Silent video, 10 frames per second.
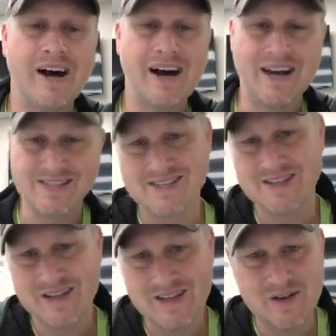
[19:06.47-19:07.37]
us.
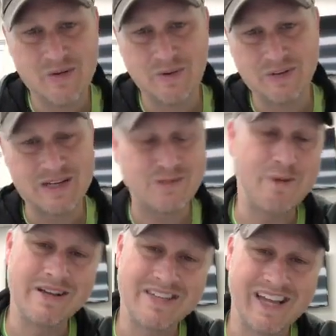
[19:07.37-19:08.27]
We'll touch
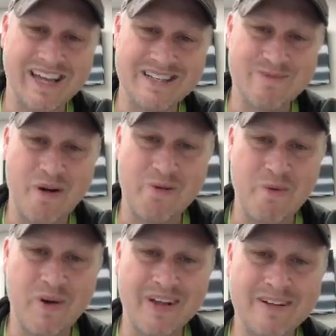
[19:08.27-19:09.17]
base again tomorrow
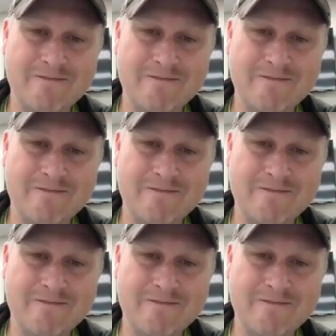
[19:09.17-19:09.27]
morning.